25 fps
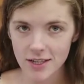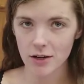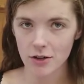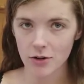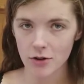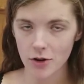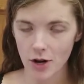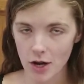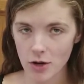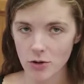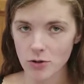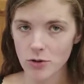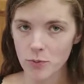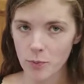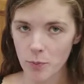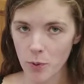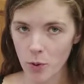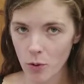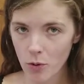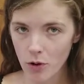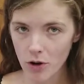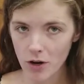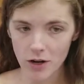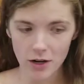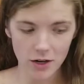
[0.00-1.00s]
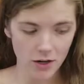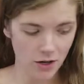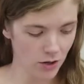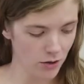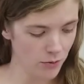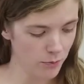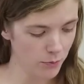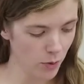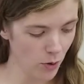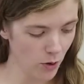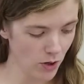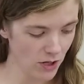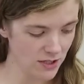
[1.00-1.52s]
ground pork or
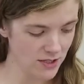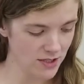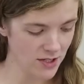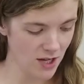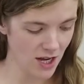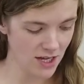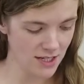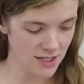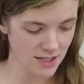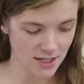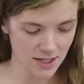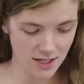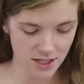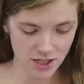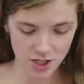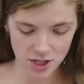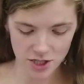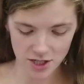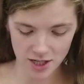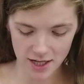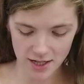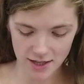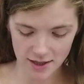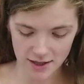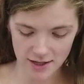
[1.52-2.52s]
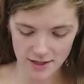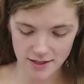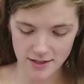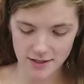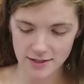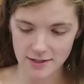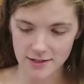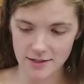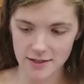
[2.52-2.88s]
pork sausage like this,